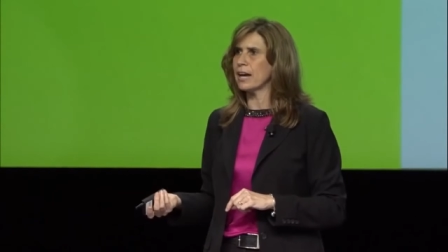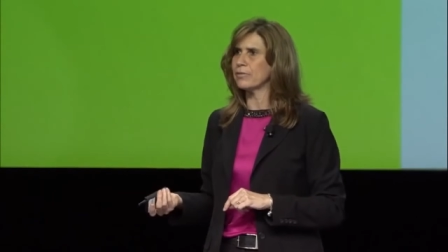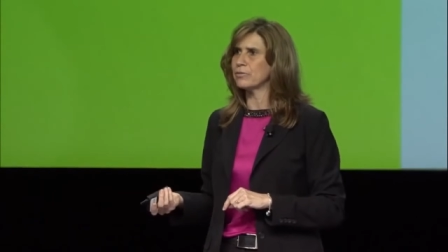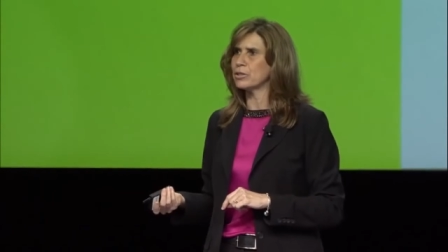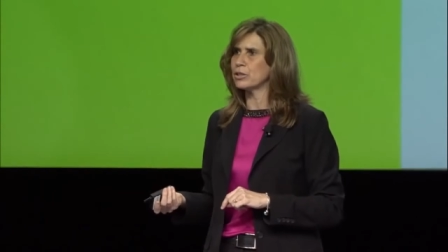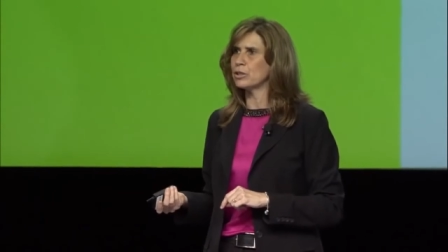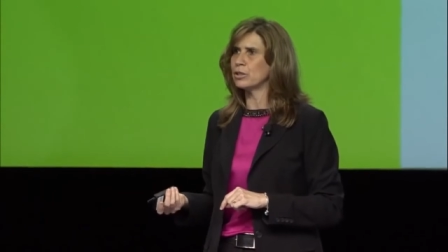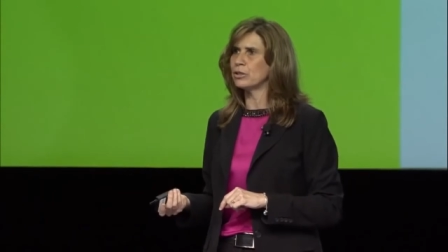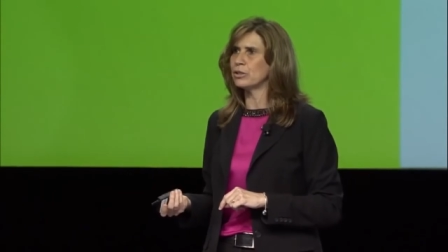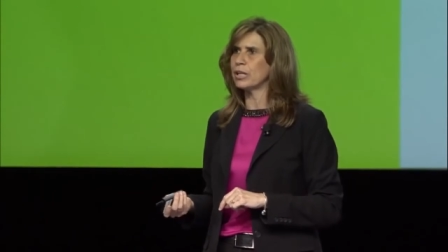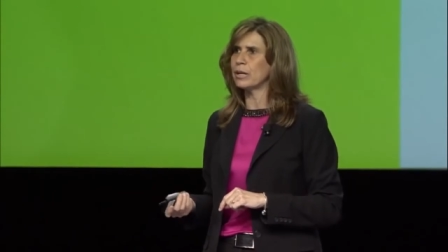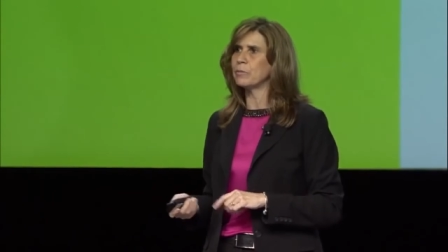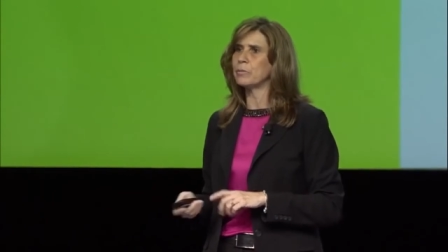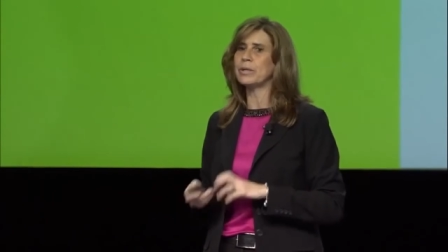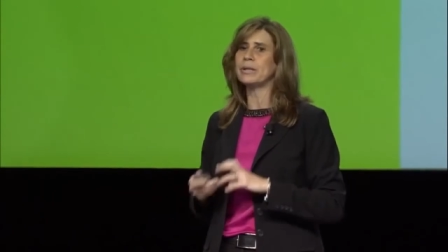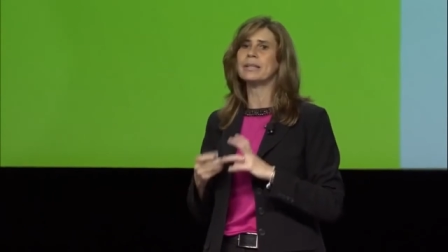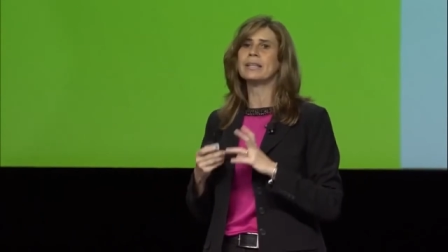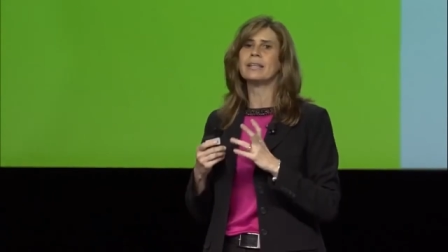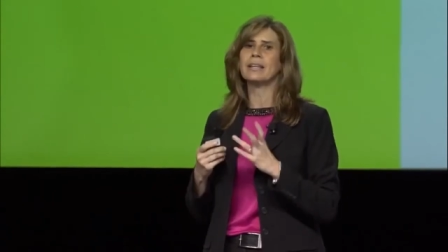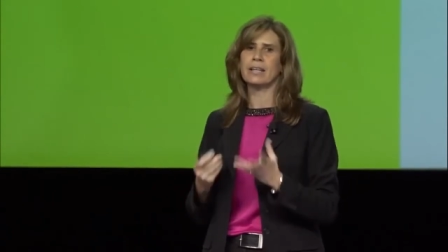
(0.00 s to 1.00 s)
afternoon, and
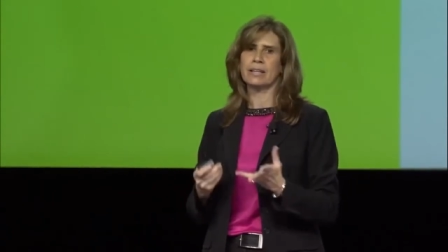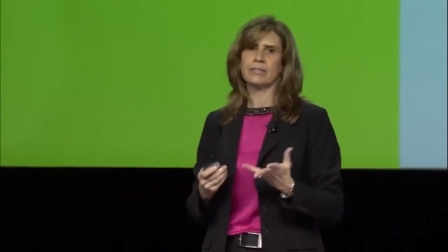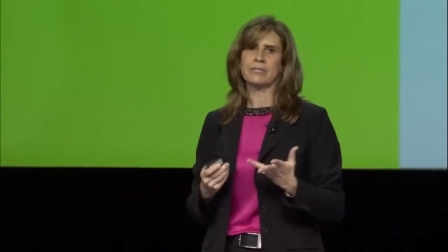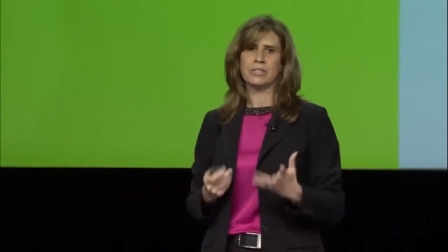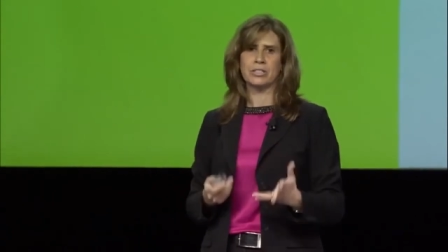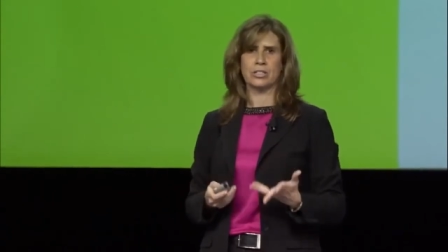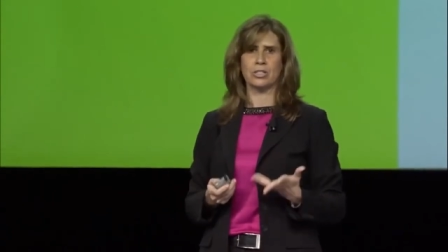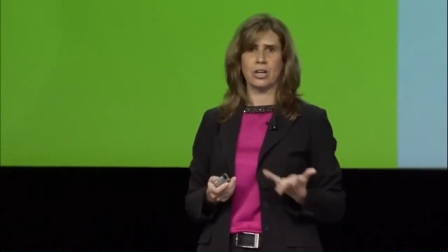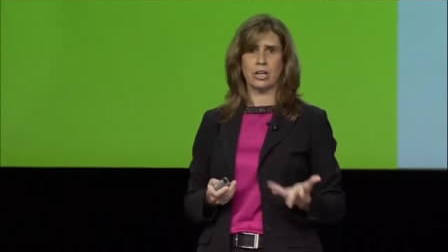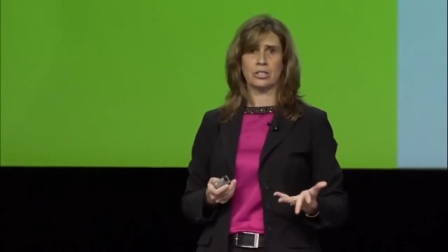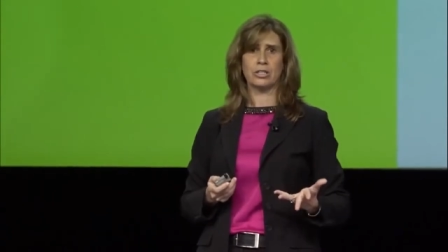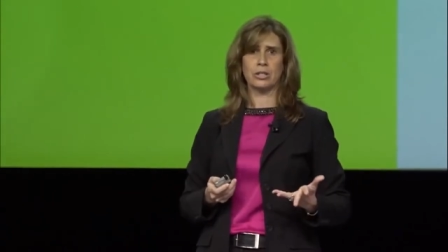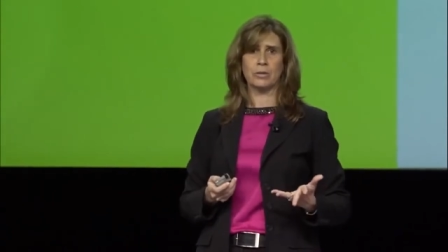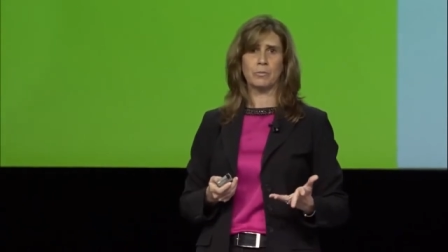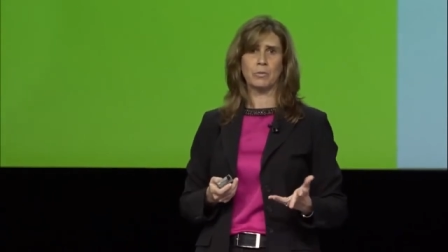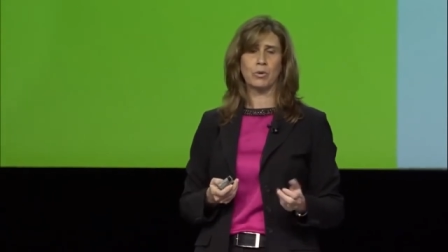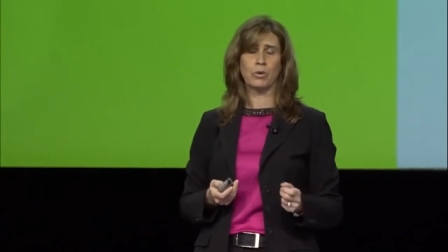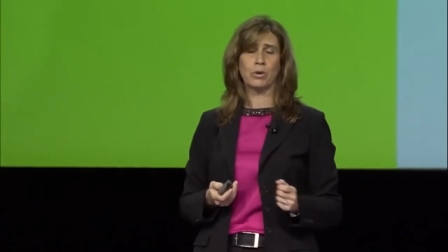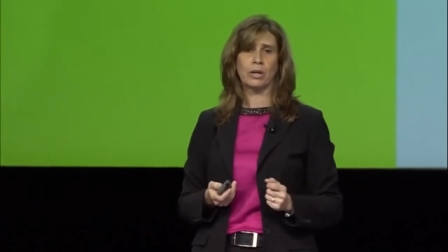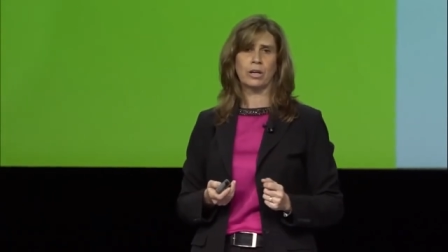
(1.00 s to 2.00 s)
we'd love to talk to
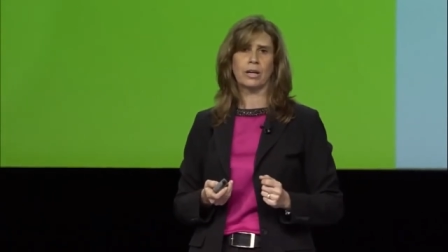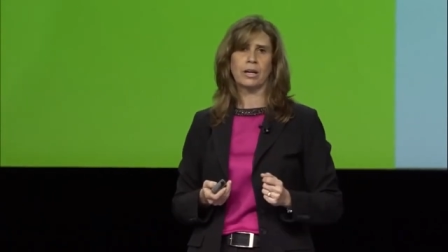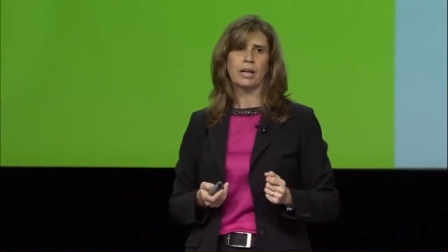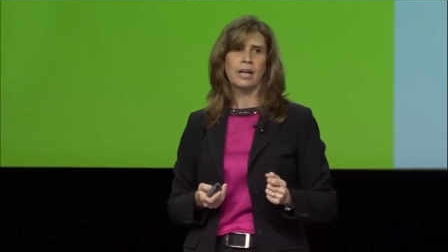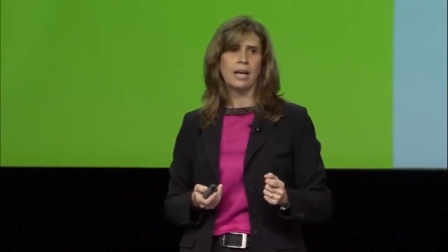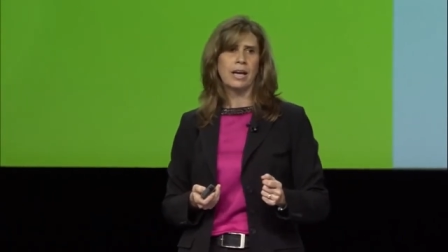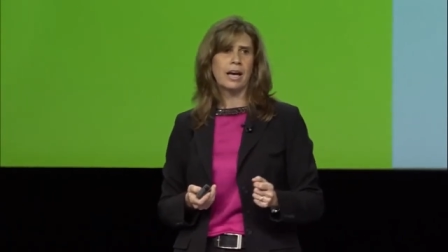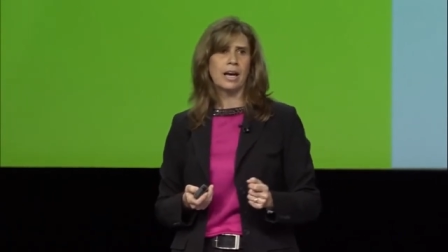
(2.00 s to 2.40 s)
you more